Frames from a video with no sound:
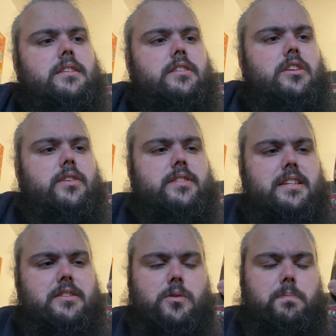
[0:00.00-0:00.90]
You know, it's
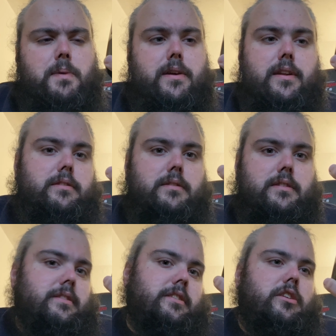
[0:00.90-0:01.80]
a good beer, and
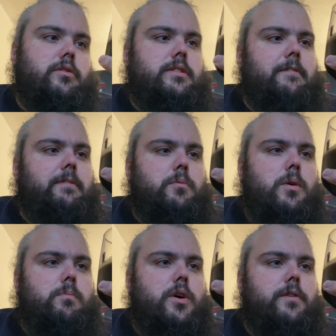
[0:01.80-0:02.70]
you know, it's definitely
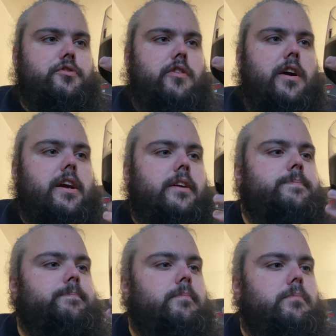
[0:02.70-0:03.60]
one worth trying.
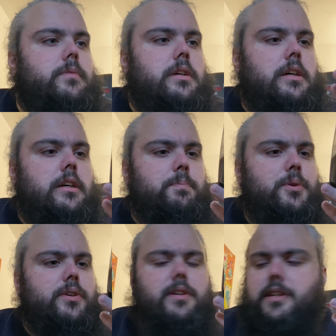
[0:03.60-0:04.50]

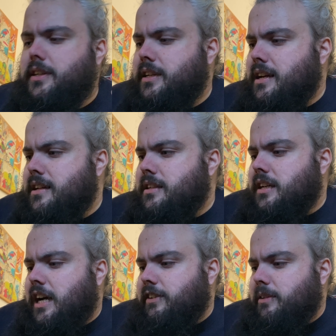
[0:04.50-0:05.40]
But
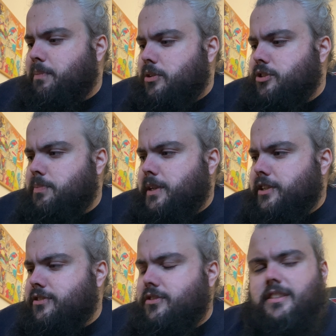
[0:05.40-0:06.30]
I think possibly,
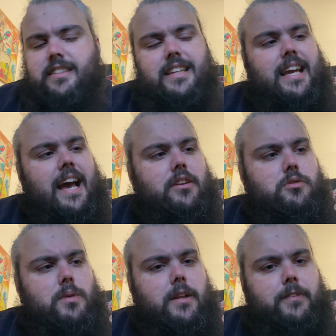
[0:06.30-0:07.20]
just because it's in a can as
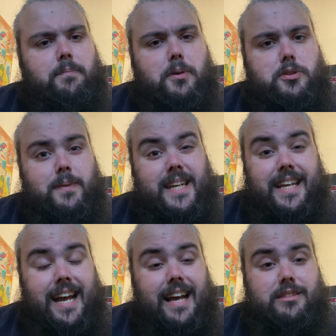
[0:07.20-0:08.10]
well, I think possibly in
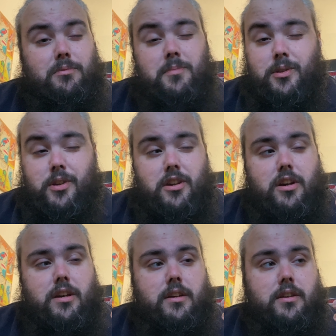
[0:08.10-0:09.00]
cask we'll be looking at
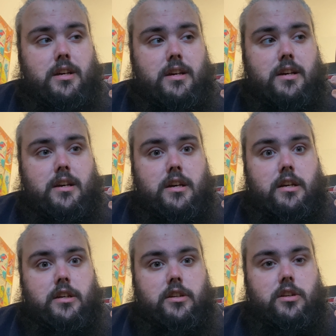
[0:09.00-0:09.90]
a,
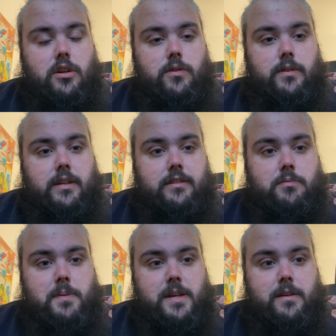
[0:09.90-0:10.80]
you know, it
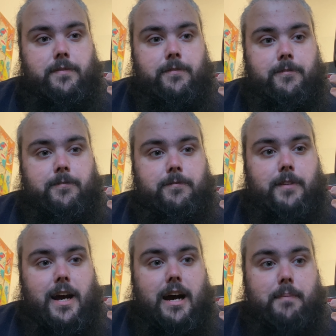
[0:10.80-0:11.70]
would be a
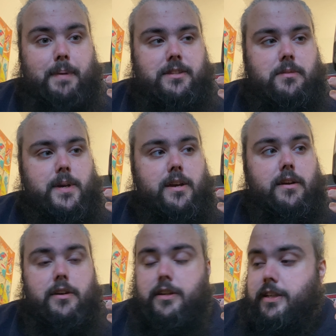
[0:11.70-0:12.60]
far better beer.